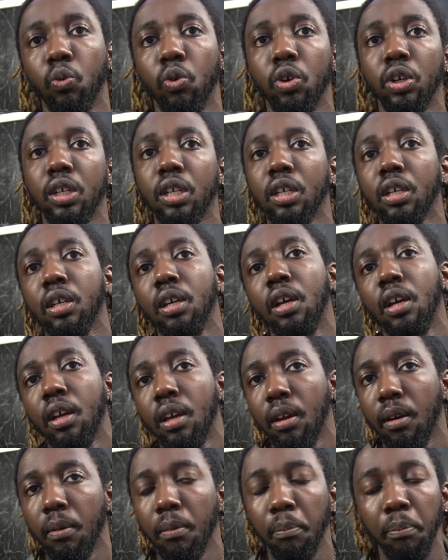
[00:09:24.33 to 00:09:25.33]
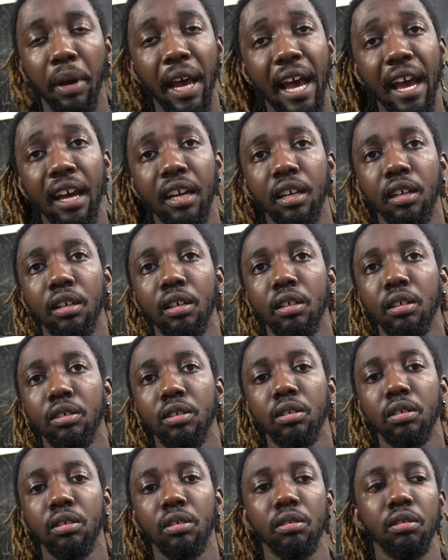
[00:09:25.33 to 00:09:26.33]
warning bag
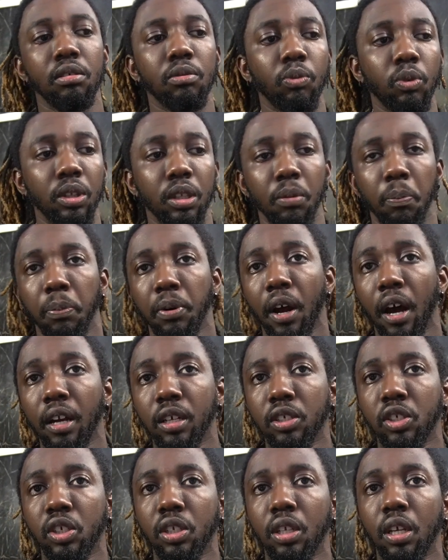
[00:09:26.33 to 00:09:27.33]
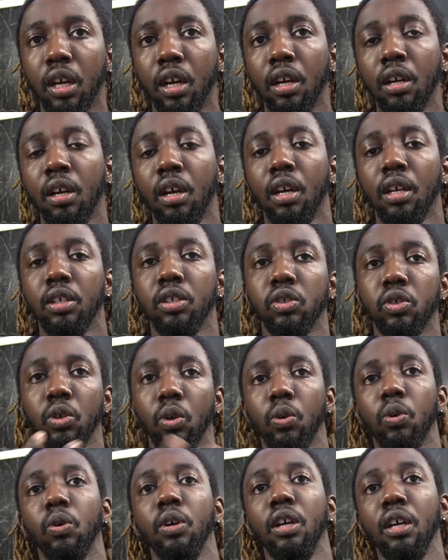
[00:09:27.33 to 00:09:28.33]
with the products in there.
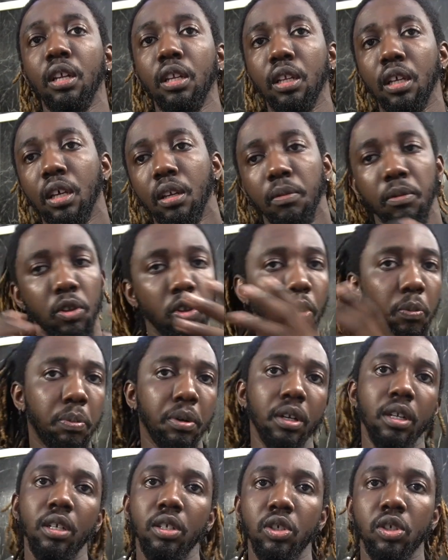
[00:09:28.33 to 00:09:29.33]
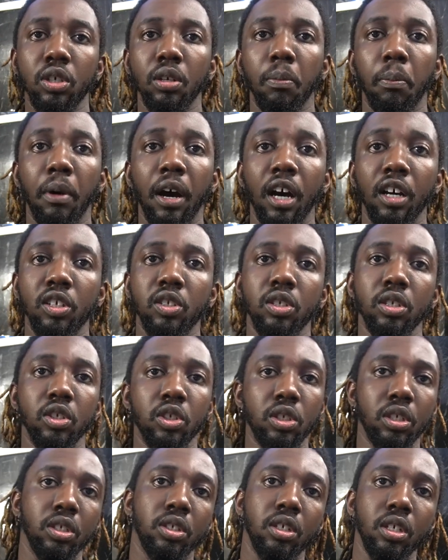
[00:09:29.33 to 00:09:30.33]
And then you'll put it into the box to
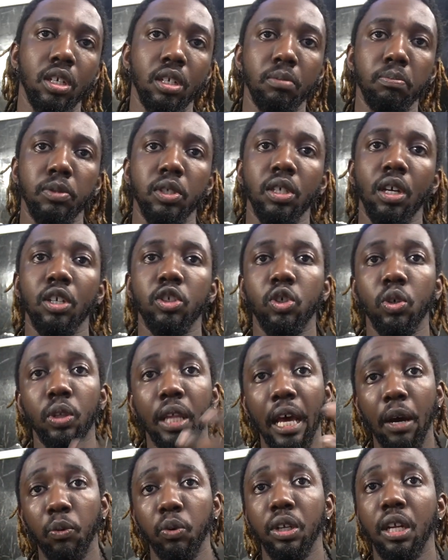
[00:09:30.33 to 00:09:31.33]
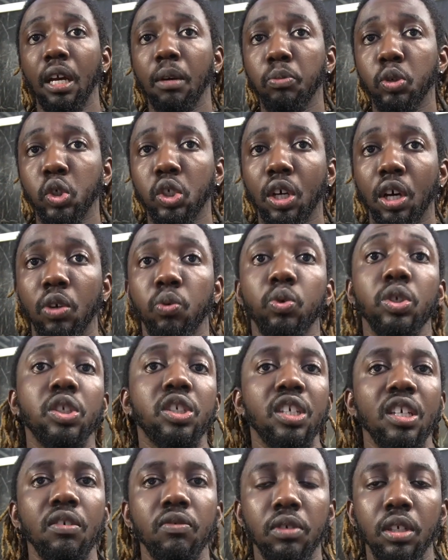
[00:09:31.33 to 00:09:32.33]
send to Amazon, so that when Amazon
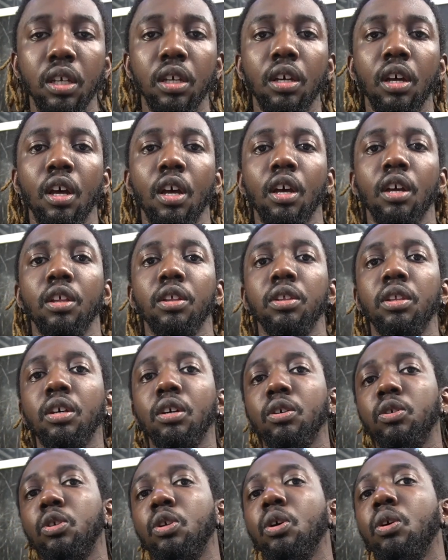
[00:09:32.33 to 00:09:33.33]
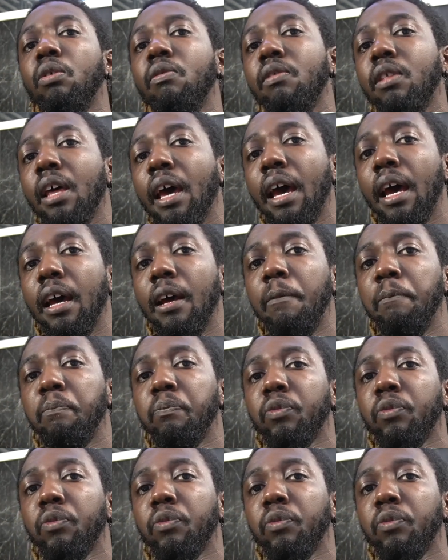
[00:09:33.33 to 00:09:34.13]
receives it, they'll know that